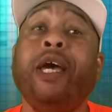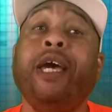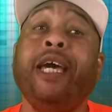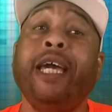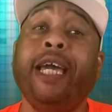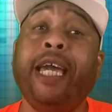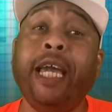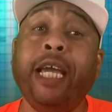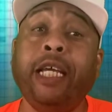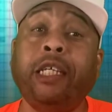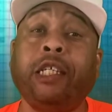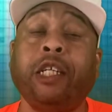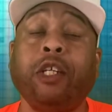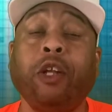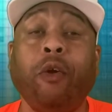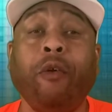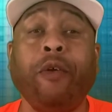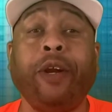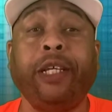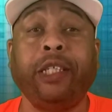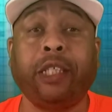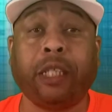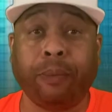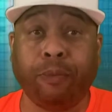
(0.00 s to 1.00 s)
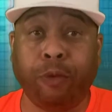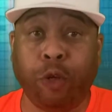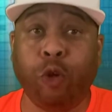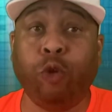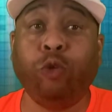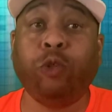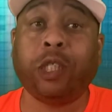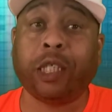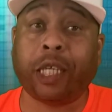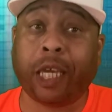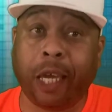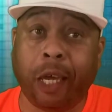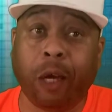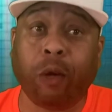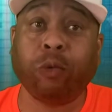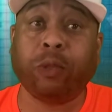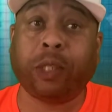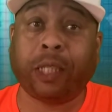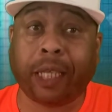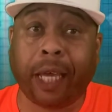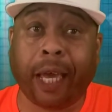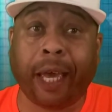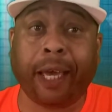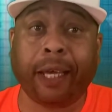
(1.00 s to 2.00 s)
he's learning some new skill
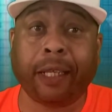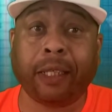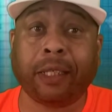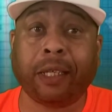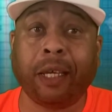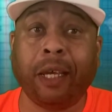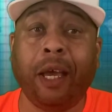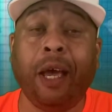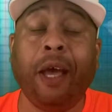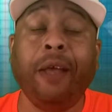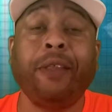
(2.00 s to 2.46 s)
sets